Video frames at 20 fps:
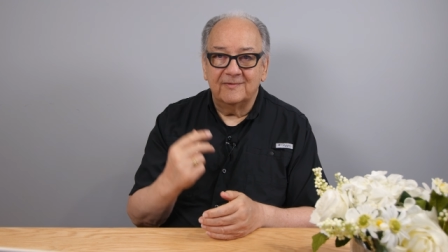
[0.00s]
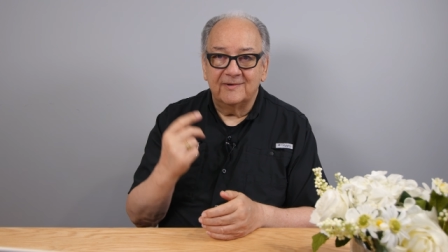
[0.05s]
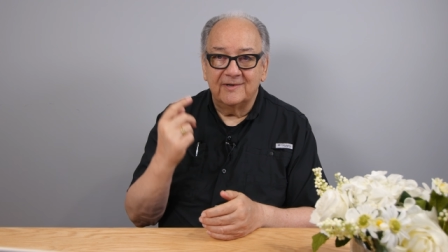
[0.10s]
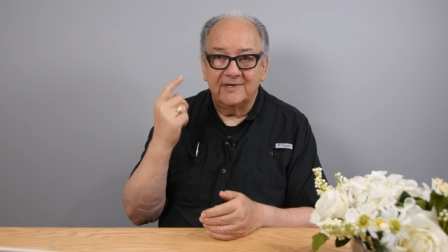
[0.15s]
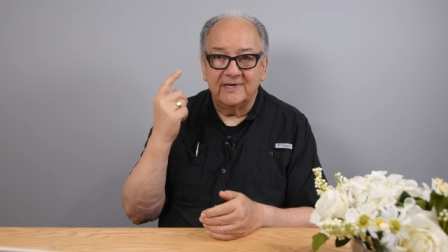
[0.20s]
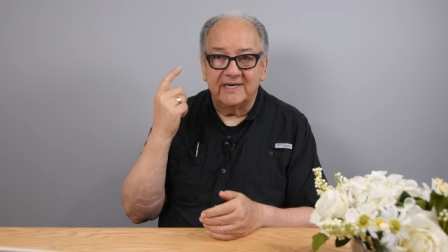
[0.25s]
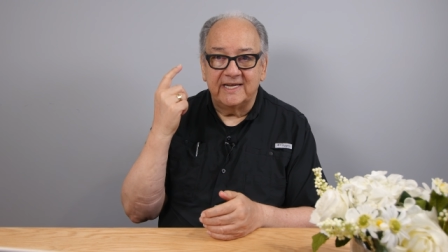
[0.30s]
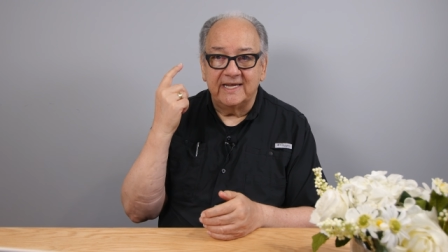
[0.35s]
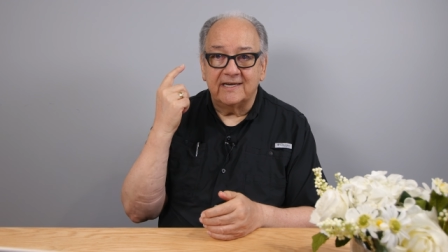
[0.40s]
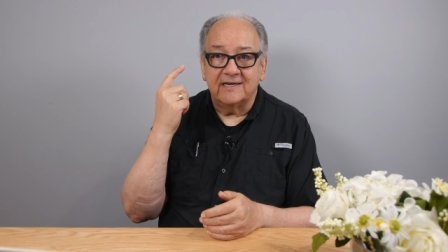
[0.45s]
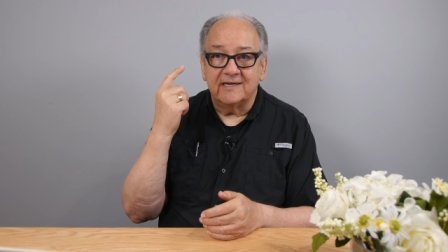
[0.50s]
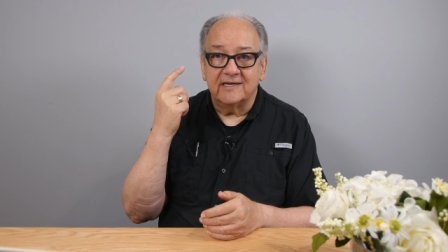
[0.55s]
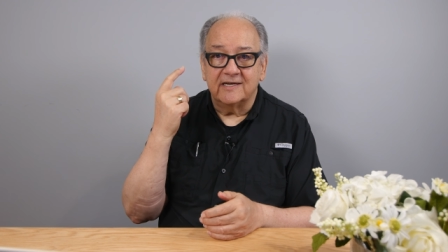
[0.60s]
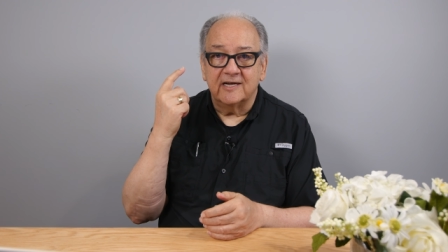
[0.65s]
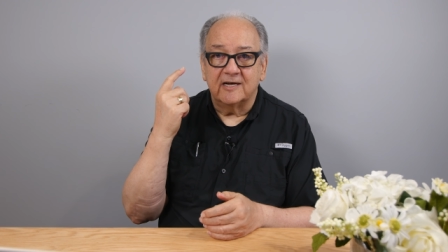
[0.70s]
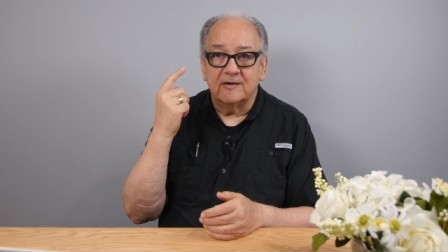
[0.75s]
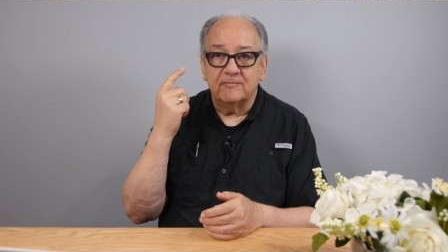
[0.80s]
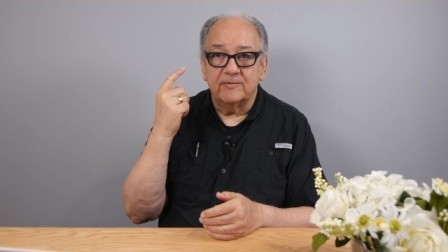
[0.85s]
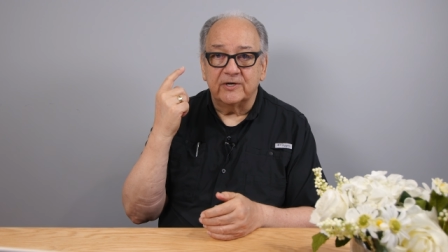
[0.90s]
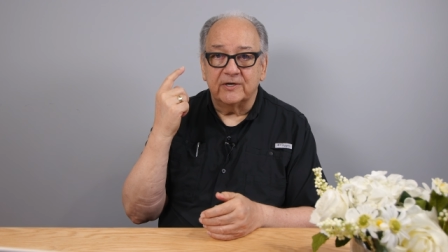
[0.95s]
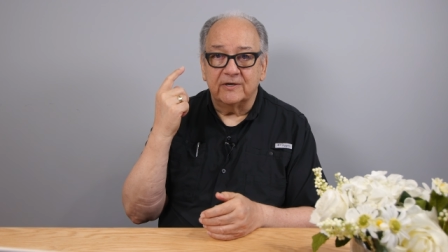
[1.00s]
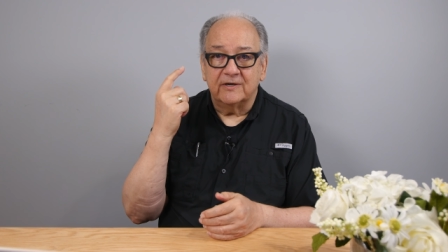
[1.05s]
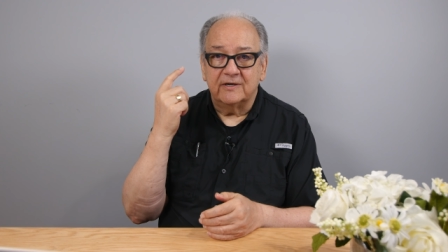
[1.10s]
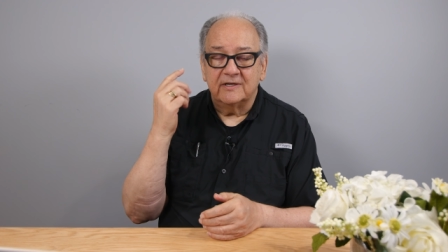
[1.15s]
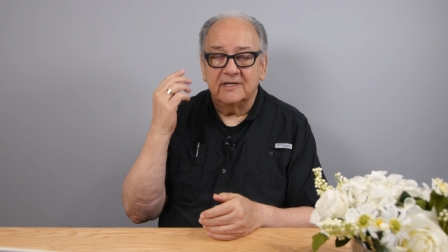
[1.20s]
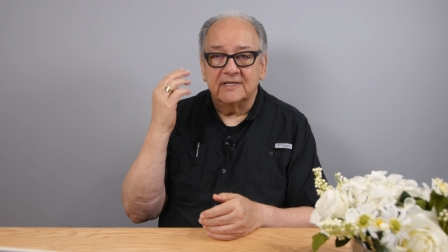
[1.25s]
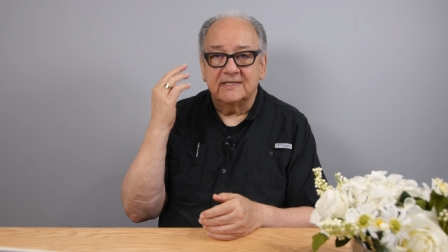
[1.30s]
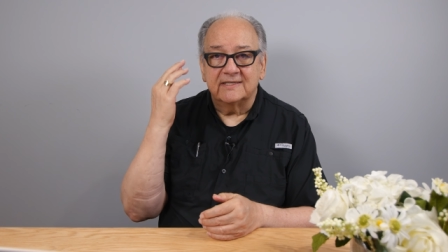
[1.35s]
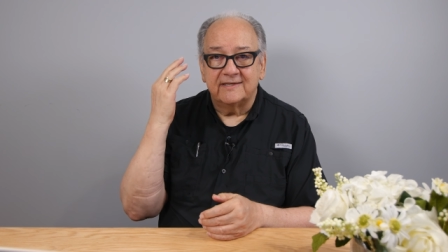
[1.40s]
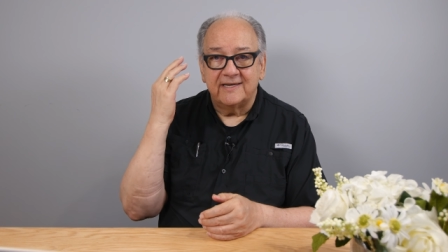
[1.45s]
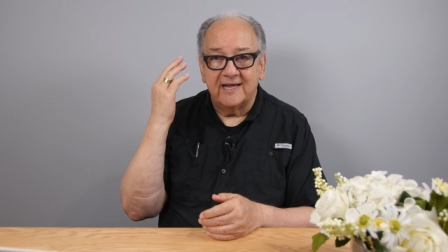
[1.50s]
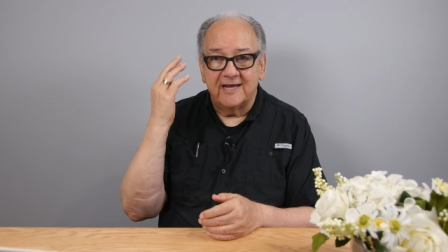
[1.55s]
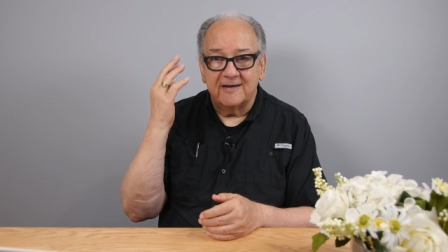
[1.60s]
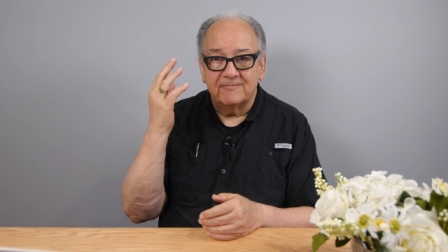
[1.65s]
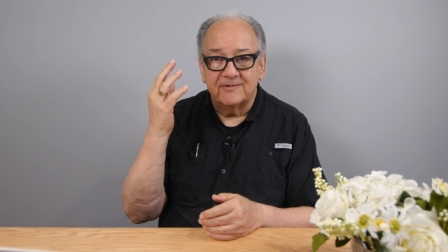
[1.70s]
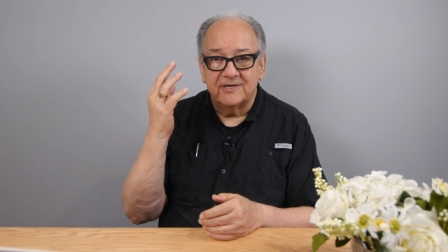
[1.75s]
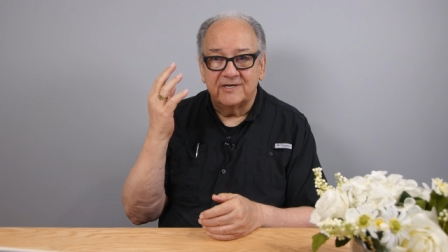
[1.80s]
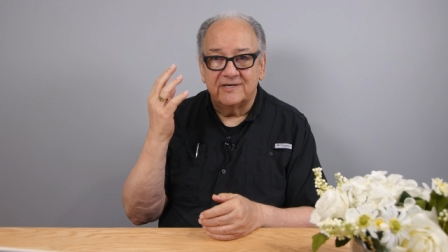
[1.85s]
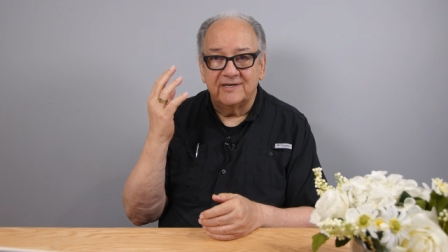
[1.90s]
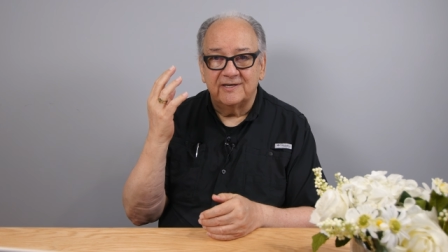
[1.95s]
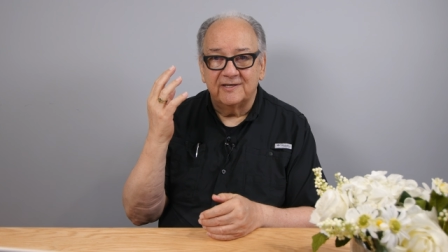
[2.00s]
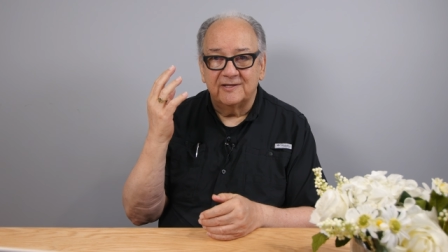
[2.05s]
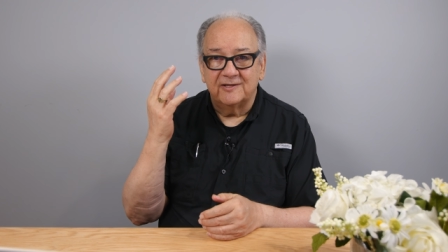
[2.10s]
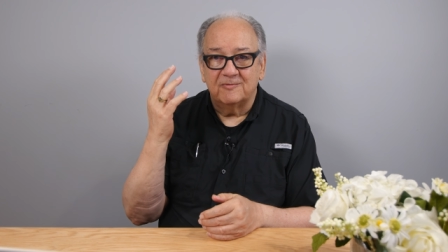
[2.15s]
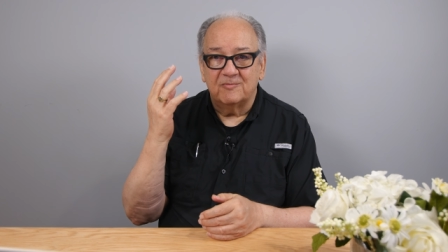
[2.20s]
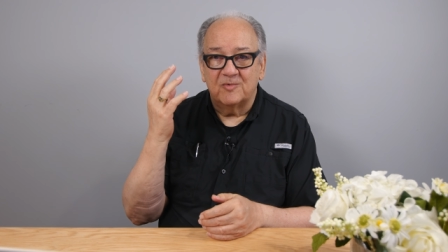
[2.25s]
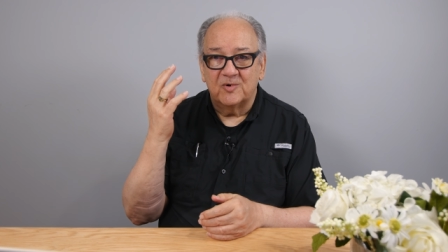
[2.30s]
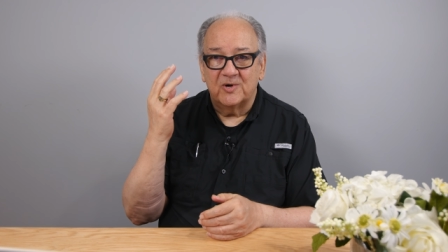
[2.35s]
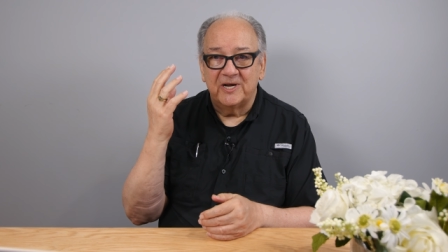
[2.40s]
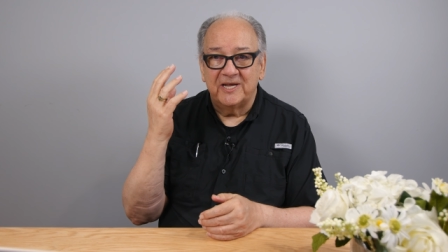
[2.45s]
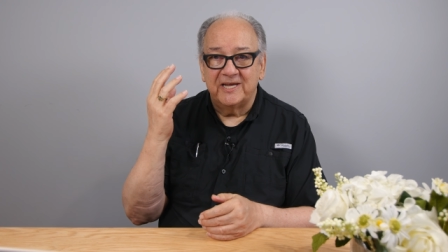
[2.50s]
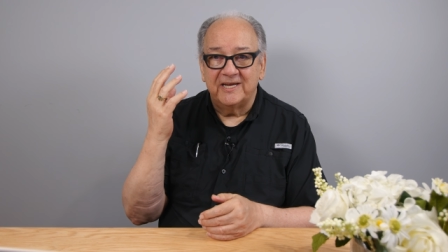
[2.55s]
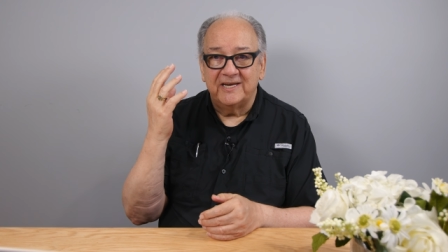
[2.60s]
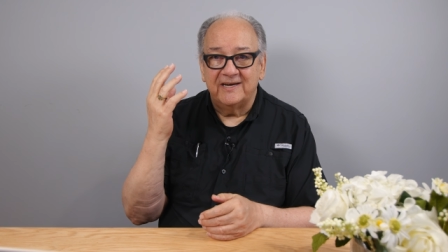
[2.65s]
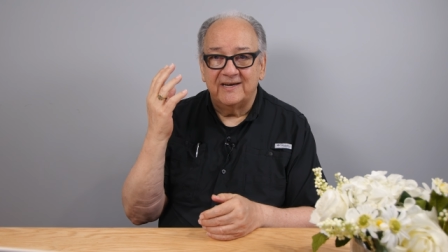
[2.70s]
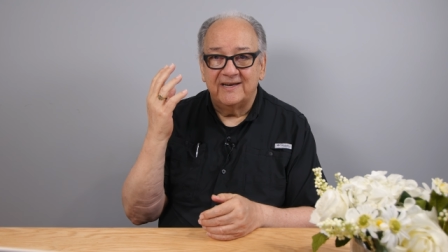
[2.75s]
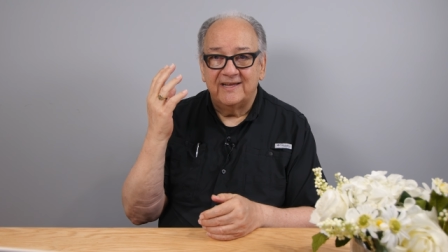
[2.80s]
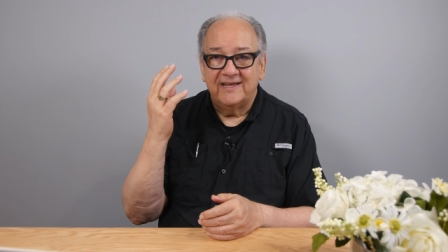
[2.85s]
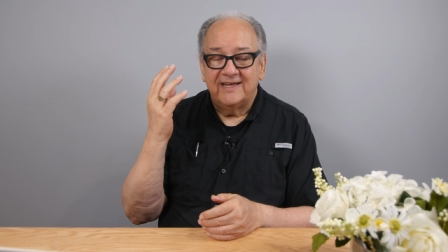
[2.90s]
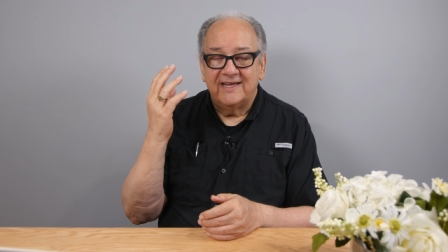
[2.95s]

you're getting dumber. It's damaging the brain.